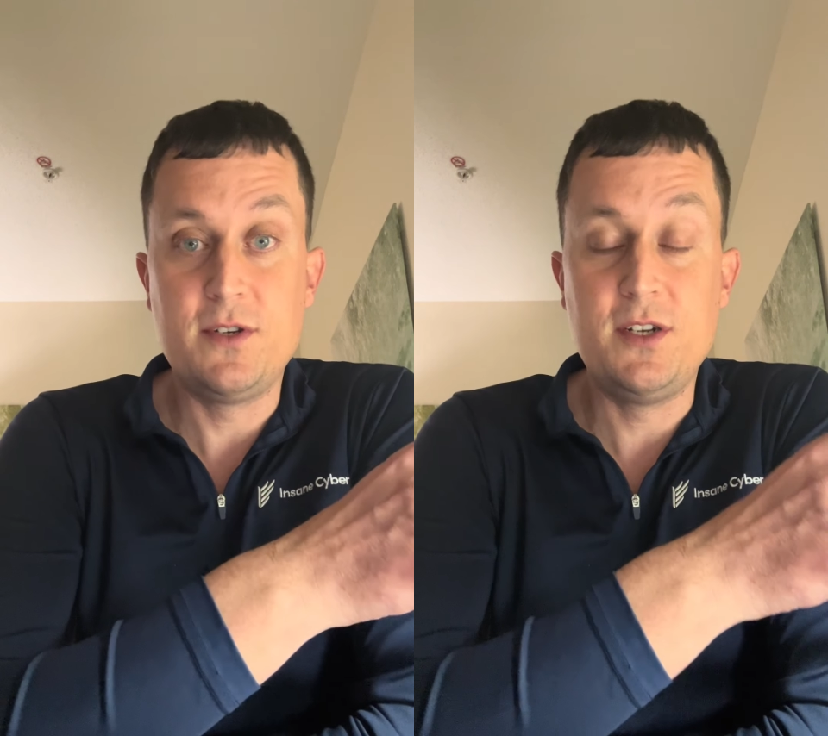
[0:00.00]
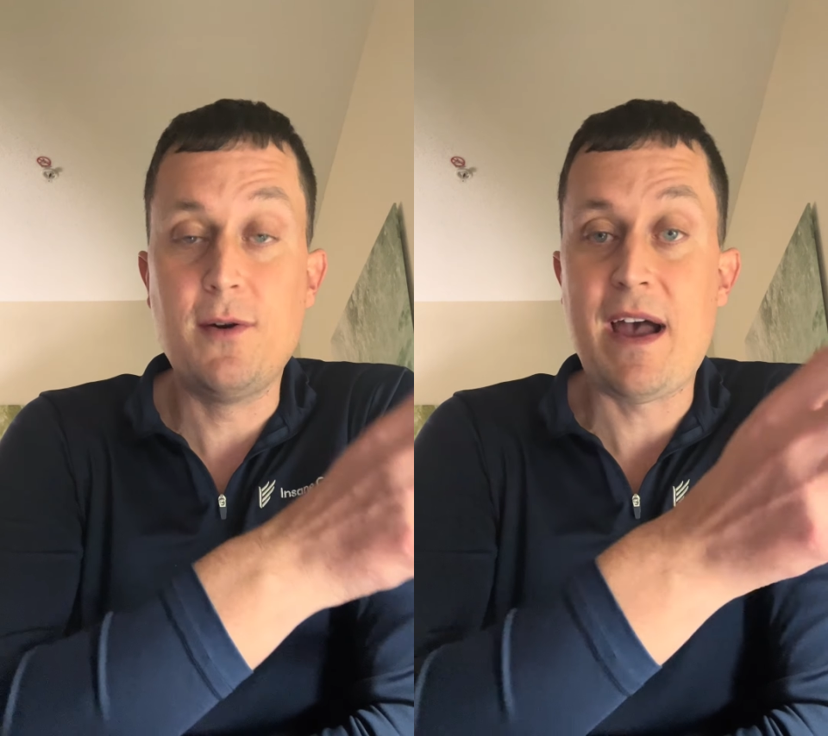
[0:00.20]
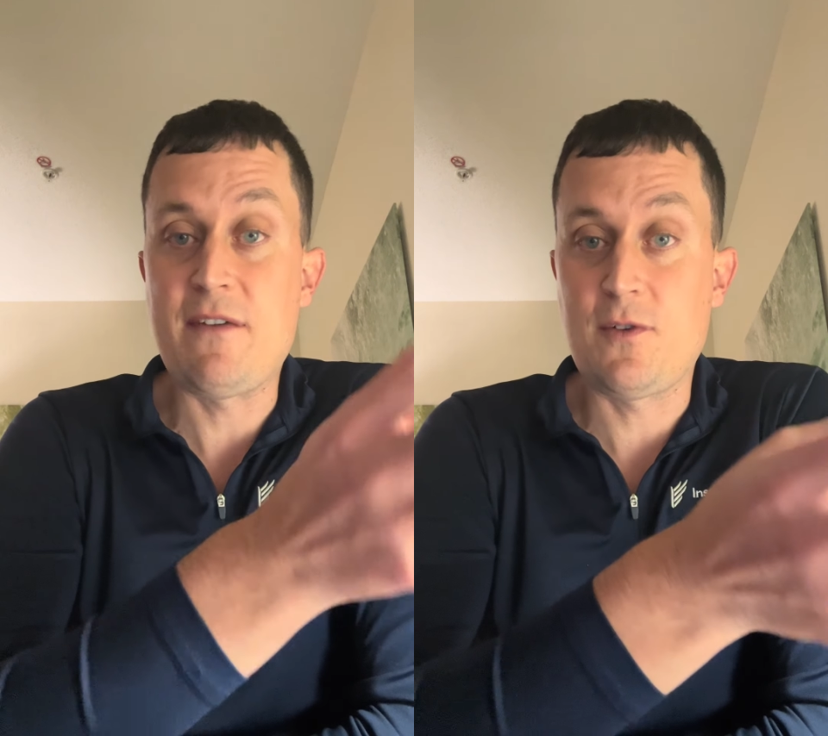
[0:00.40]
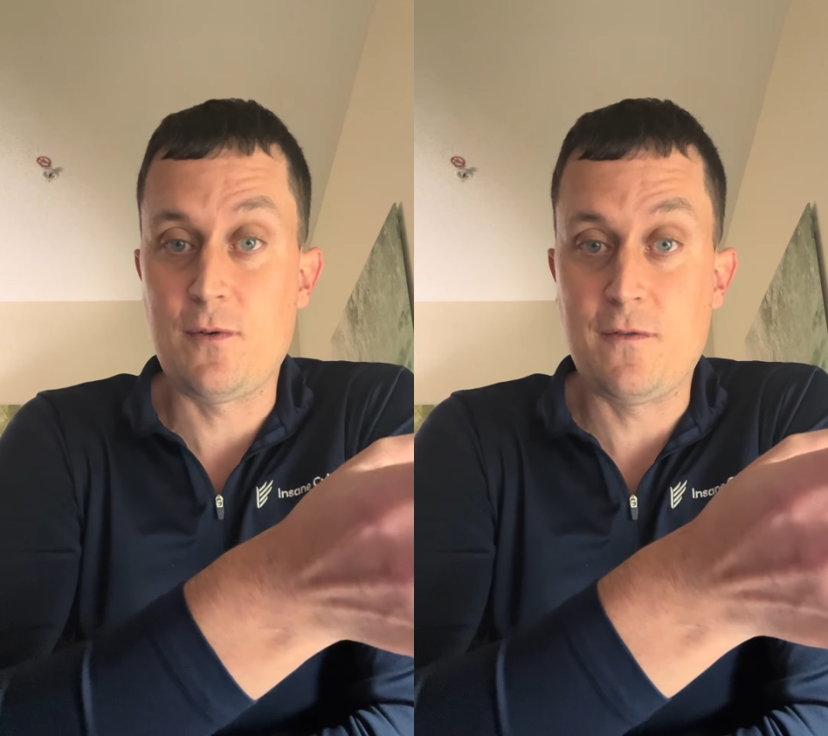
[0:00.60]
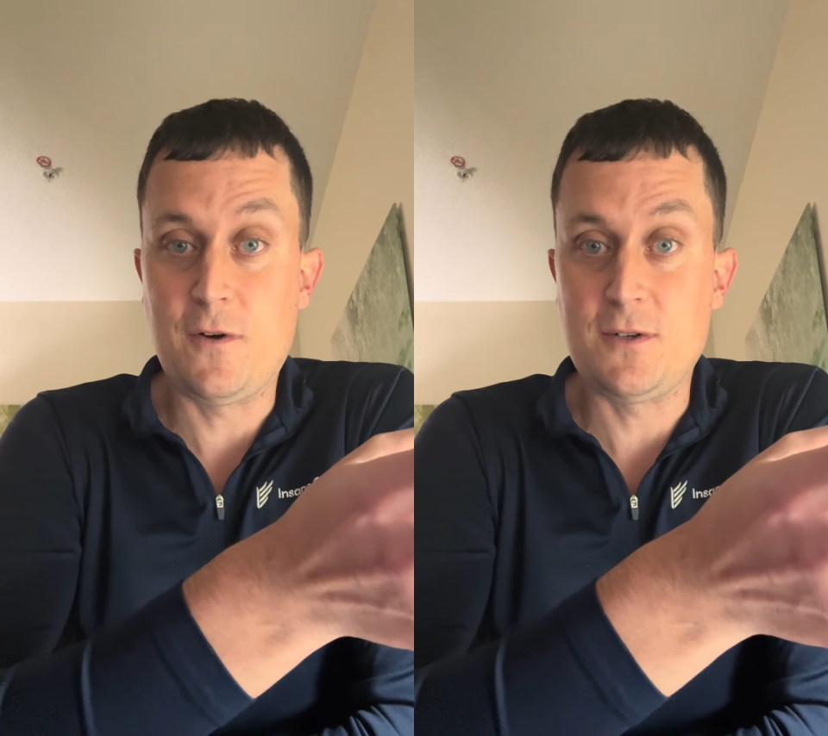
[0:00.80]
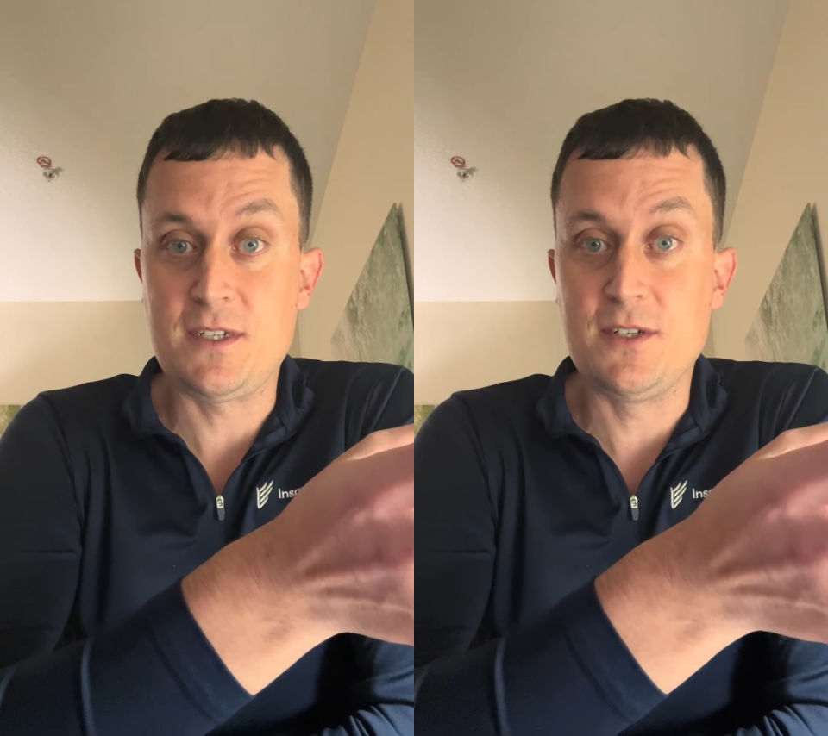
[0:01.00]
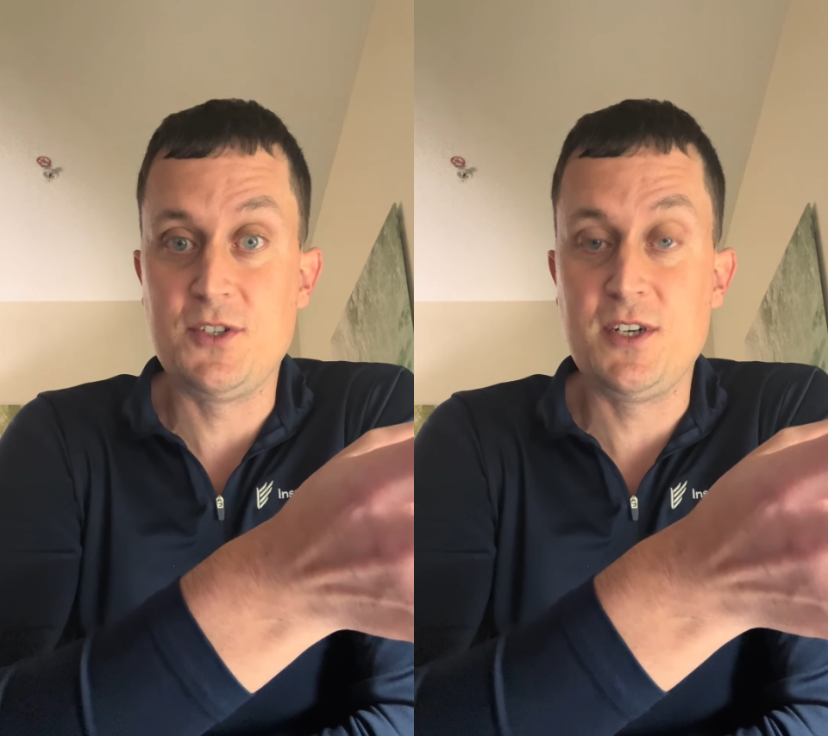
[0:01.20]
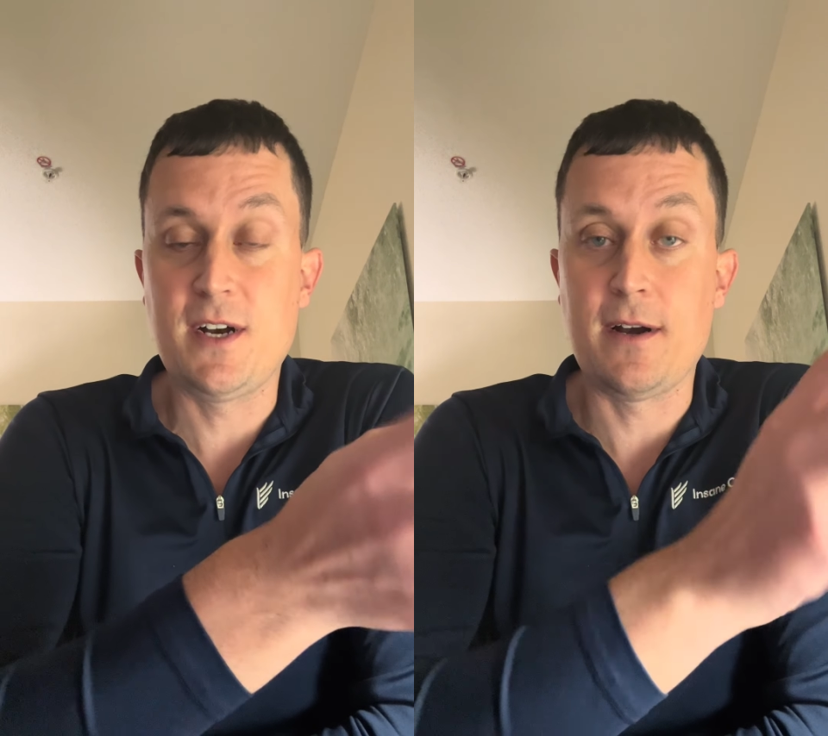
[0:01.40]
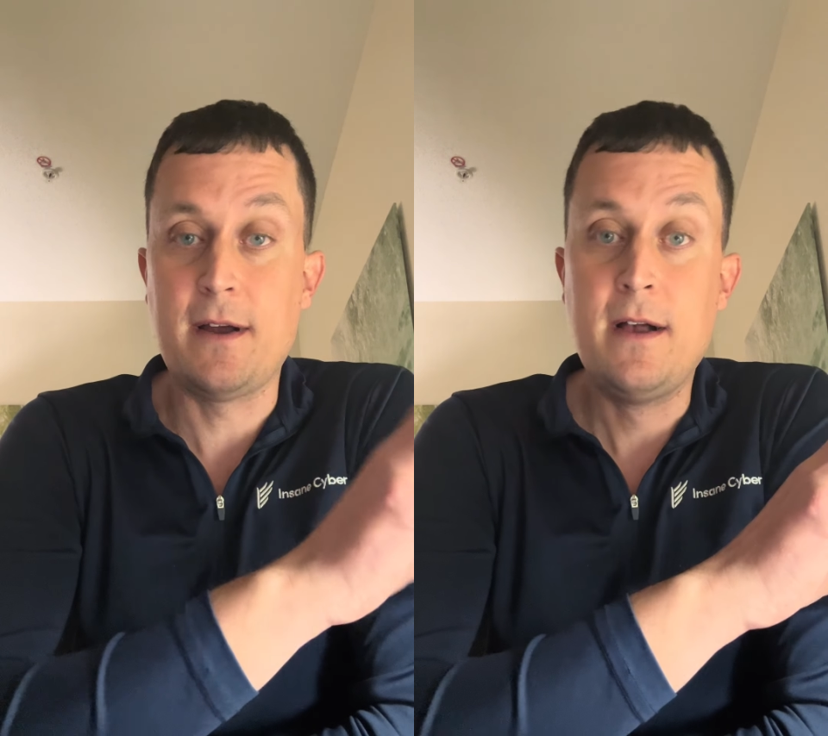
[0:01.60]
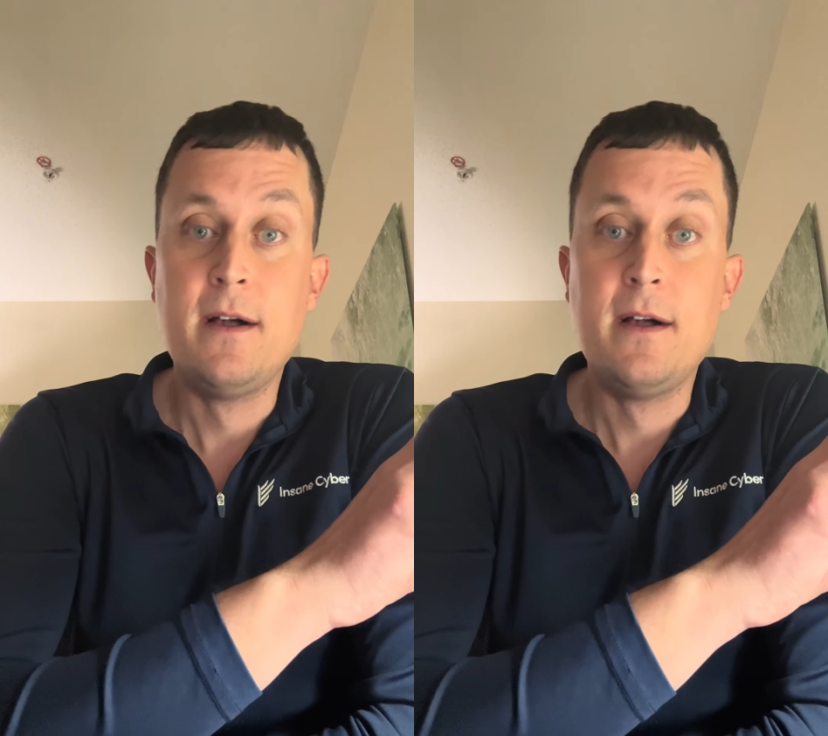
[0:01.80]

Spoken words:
Do you have to reverse engineer?